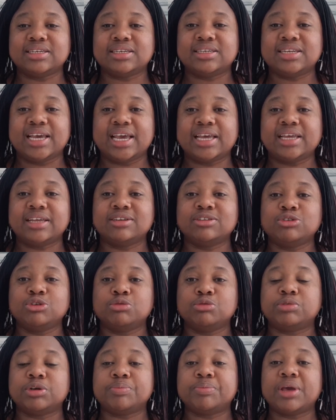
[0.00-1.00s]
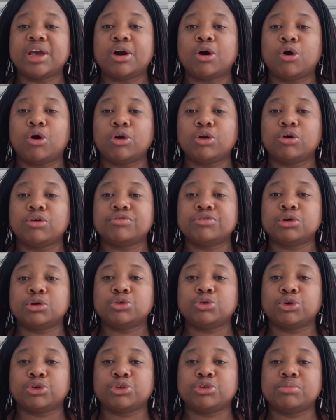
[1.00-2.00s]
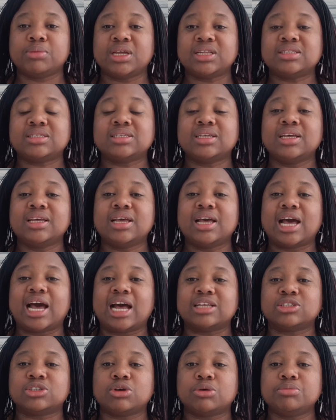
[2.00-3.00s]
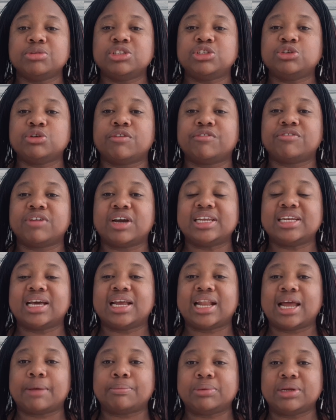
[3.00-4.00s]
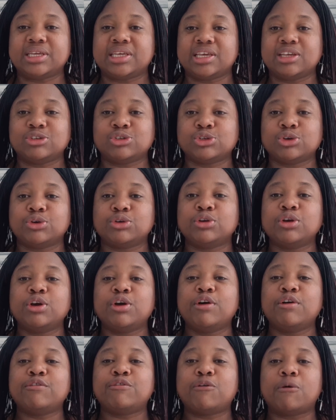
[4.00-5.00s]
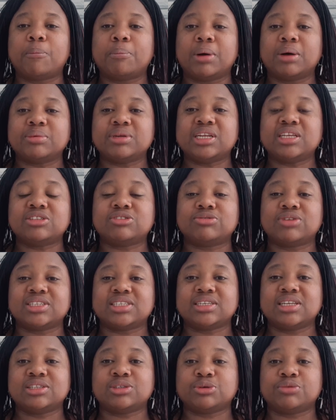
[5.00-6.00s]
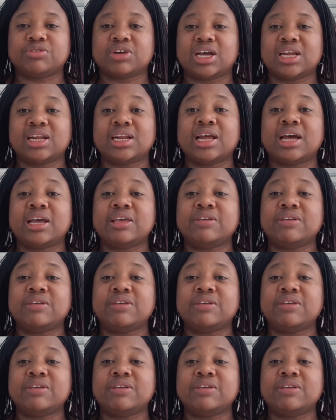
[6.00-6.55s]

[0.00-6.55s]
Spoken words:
then you prepare all of your documents and submit your final application for permanent residence of Canada.